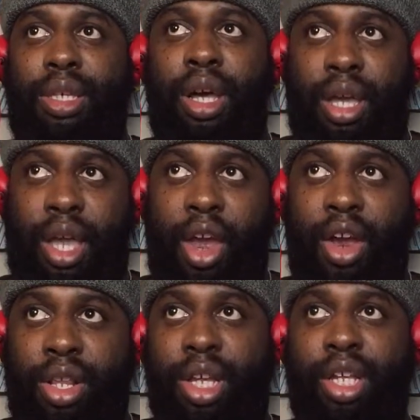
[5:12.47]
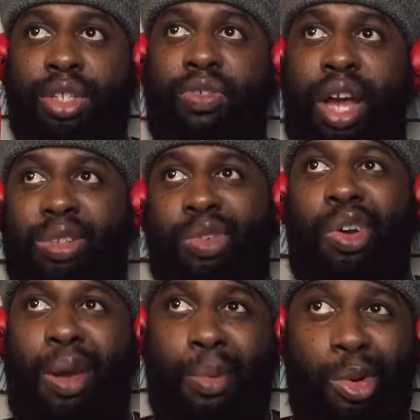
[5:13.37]
a character interacts with
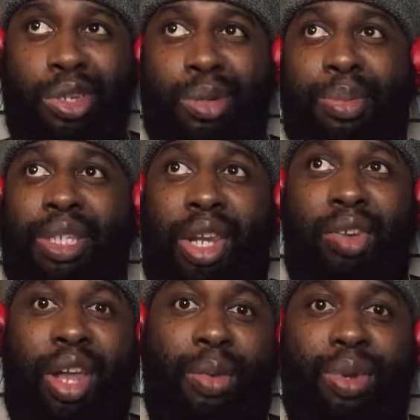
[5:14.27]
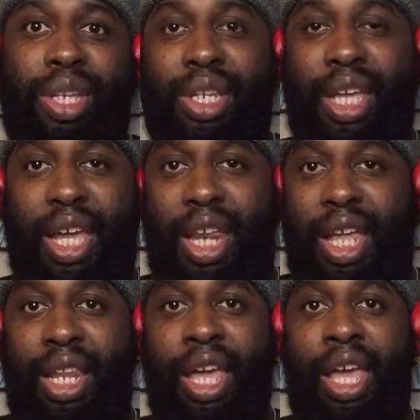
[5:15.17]
Grant Morrison because they don't like what he
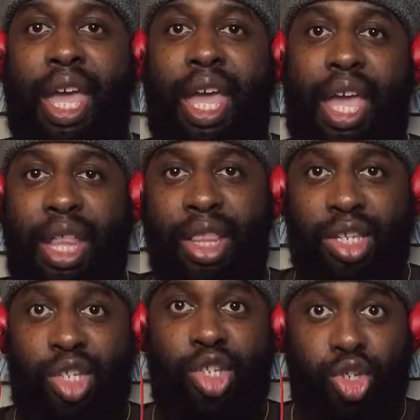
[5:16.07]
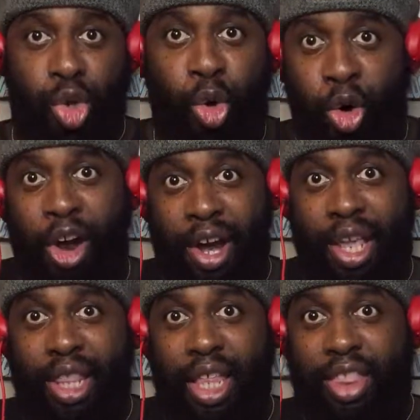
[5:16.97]
did in the
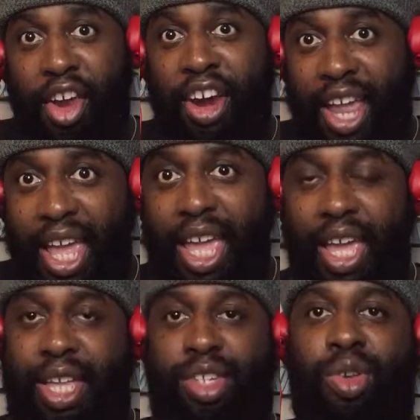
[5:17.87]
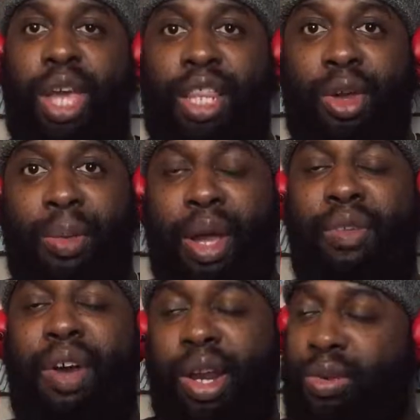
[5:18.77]
story that they're in, so he has to go back
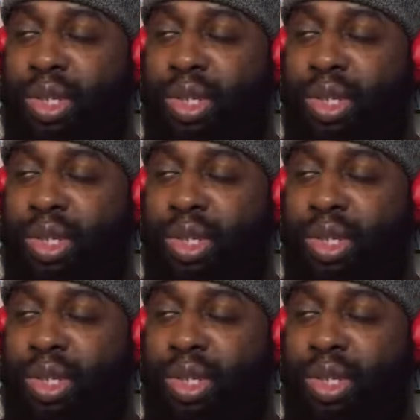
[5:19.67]
and write it.